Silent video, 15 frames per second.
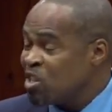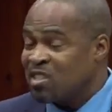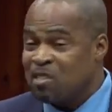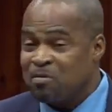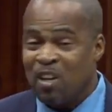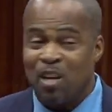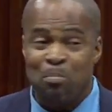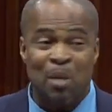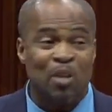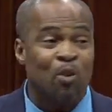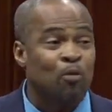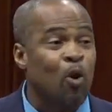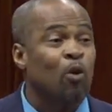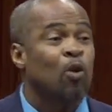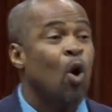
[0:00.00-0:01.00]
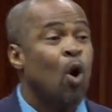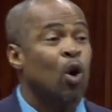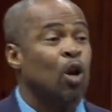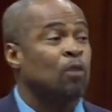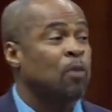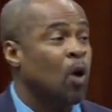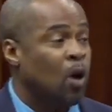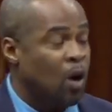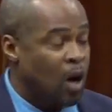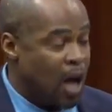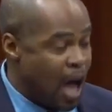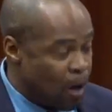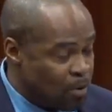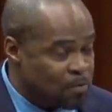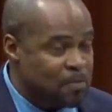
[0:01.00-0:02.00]
development of all of
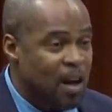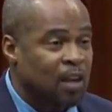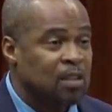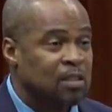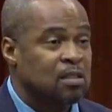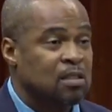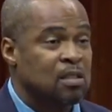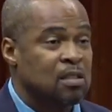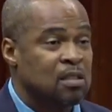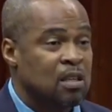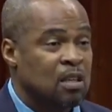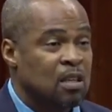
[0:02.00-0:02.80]
our faculties,